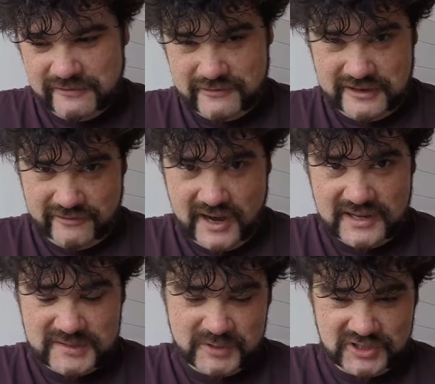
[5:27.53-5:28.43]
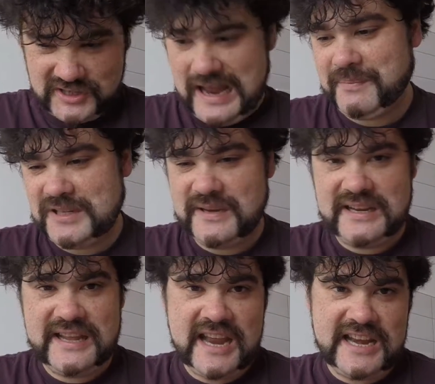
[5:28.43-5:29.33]
three friends, which just happened to
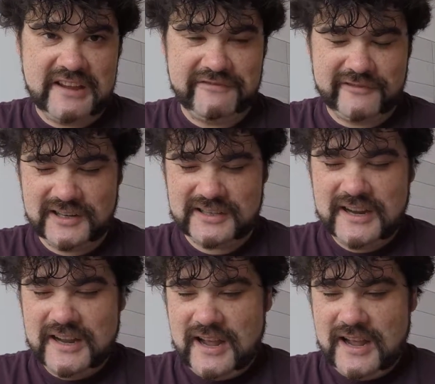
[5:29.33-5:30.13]
be Kenny Everett,